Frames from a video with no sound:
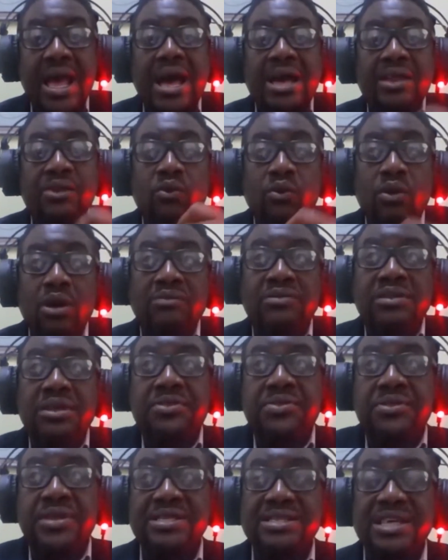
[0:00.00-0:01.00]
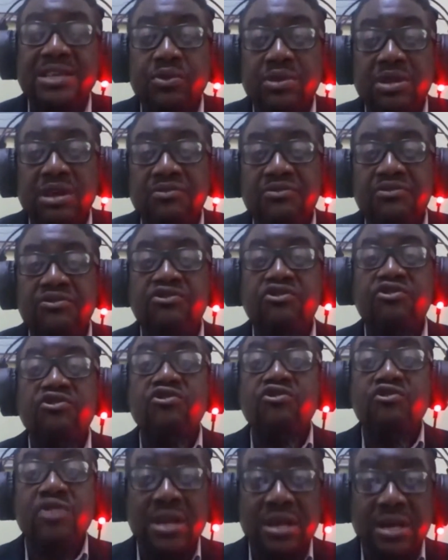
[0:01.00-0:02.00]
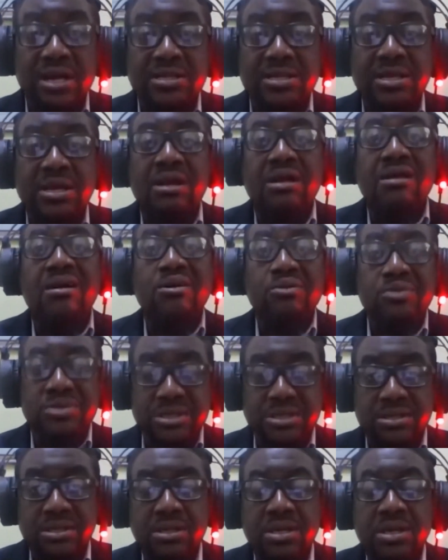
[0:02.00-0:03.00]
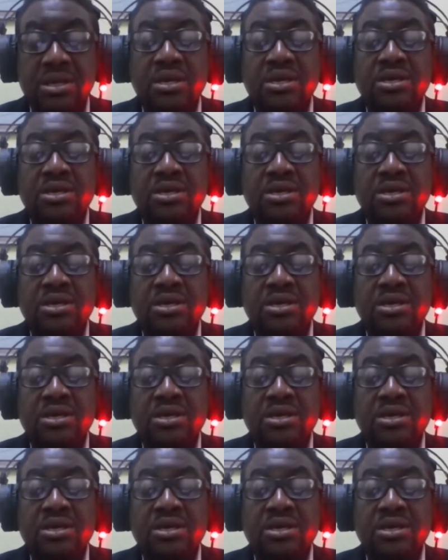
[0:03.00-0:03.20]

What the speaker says: And one of the things that would have triggered the council